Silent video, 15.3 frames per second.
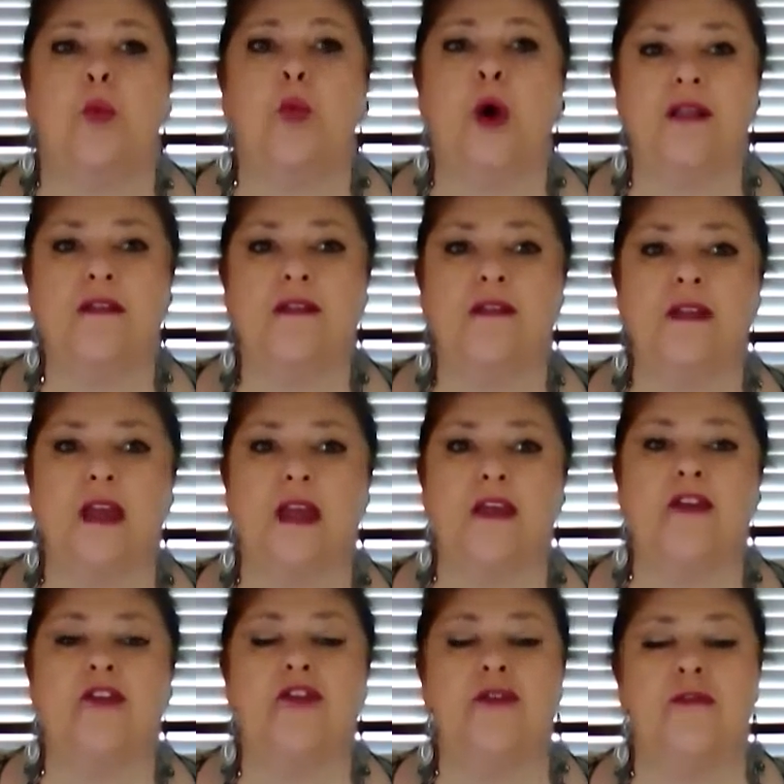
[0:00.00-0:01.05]
Once
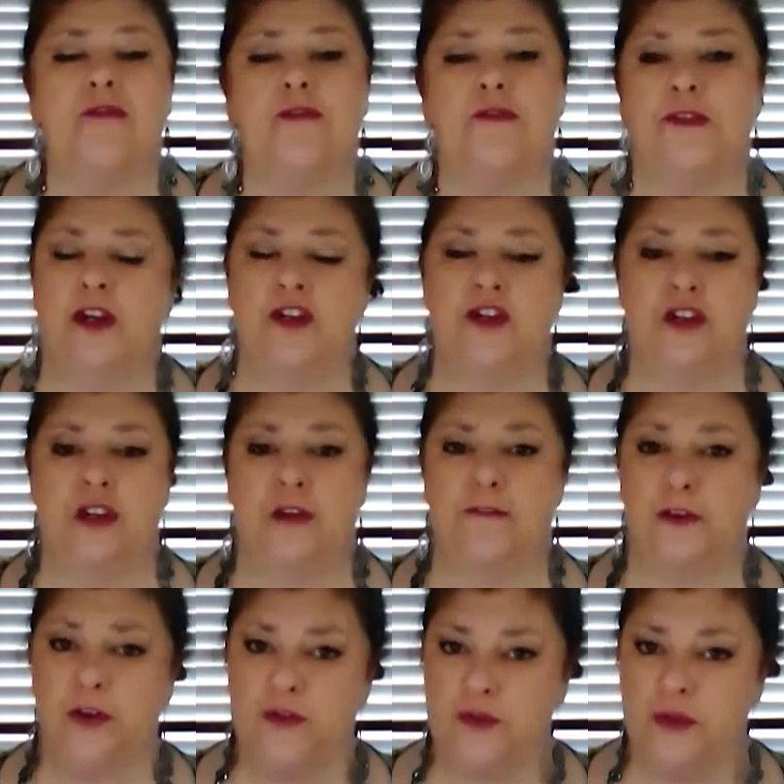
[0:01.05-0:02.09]
they finish their
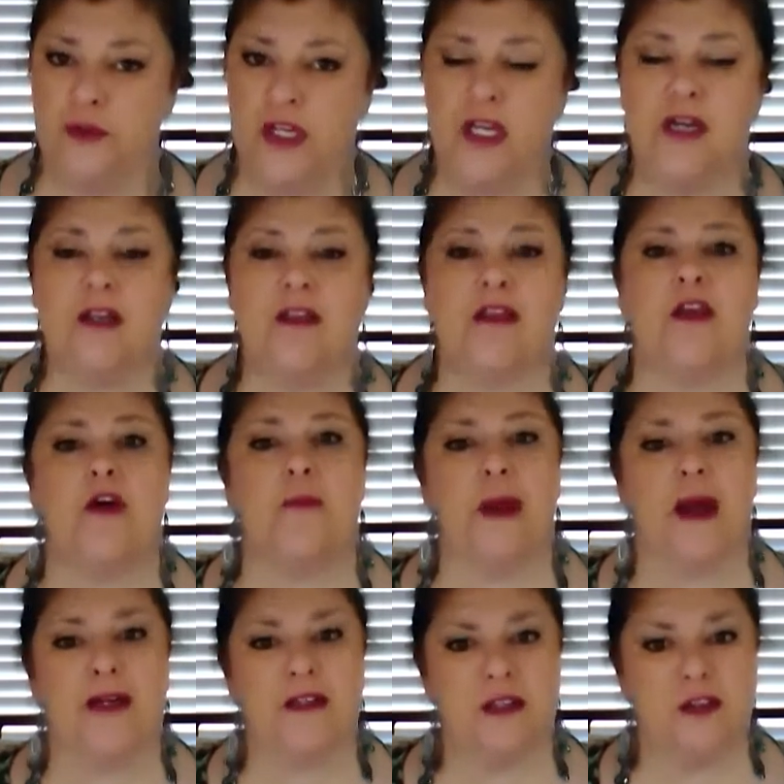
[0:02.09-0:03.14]
first routine and they go
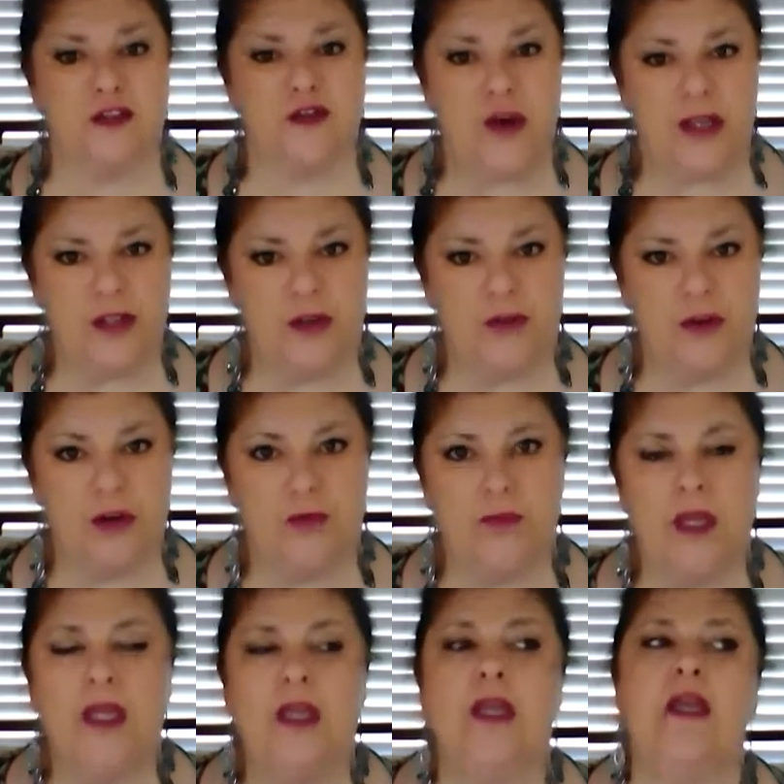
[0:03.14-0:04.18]
back to the dressing
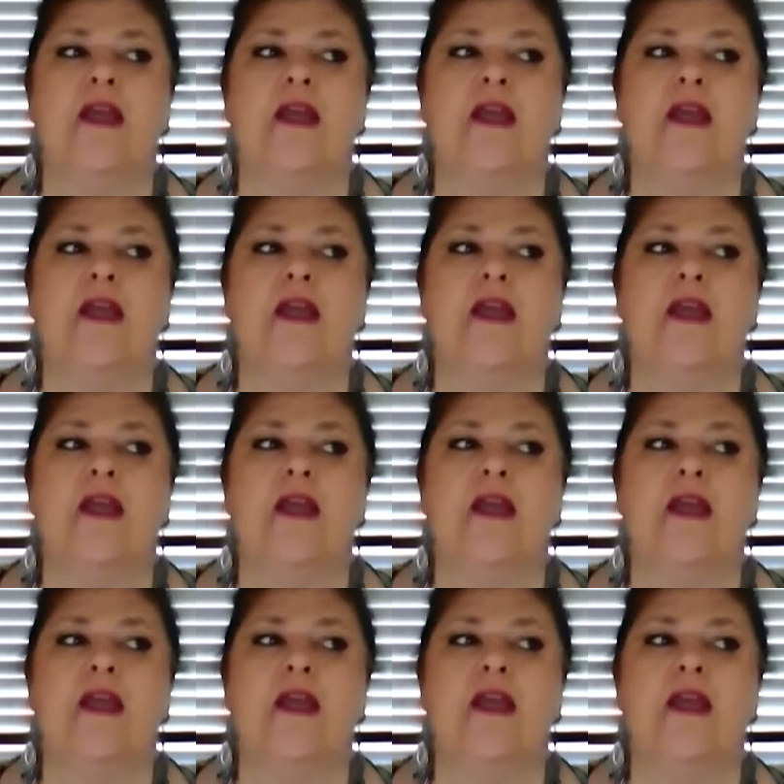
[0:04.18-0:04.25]
room,